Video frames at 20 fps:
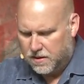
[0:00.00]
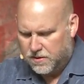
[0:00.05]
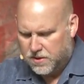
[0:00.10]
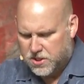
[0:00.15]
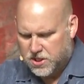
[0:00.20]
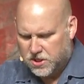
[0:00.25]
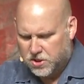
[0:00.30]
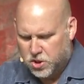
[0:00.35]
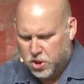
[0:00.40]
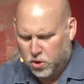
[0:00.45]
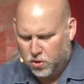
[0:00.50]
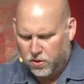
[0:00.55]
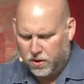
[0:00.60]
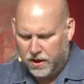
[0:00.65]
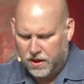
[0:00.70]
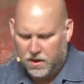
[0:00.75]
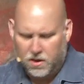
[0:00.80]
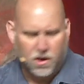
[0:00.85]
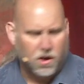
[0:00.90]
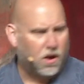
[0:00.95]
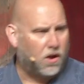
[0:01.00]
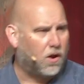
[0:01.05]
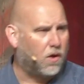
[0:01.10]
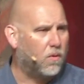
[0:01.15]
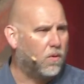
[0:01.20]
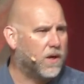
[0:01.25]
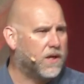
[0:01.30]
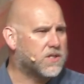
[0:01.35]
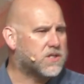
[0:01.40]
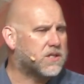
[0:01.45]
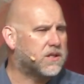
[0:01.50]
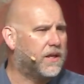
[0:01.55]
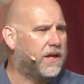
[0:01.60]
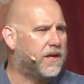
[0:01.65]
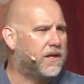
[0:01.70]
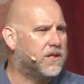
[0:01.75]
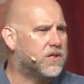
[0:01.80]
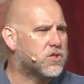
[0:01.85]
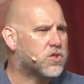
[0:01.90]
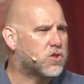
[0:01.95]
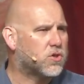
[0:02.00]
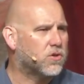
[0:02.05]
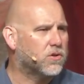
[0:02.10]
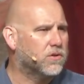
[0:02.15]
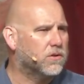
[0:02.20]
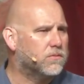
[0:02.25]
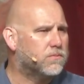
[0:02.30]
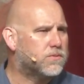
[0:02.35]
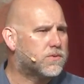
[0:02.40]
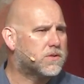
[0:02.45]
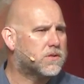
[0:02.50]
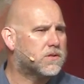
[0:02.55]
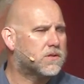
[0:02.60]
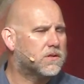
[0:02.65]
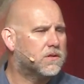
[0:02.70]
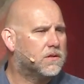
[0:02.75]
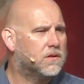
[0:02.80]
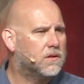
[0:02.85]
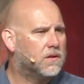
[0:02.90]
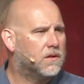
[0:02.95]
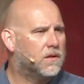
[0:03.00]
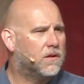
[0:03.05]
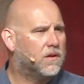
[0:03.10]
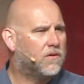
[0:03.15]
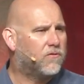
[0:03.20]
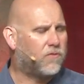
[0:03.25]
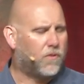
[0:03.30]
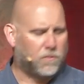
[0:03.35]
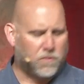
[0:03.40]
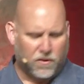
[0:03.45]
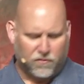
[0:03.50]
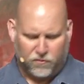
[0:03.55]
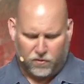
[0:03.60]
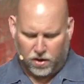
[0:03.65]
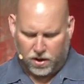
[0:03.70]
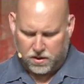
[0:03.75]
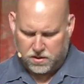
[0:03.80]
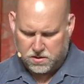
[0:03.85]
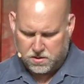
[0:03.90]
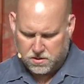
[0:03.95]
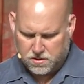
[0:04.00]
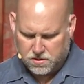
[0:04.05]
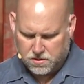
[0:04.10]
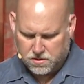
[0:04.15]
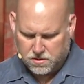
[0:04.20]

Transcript: The centurion always led his troops from the front.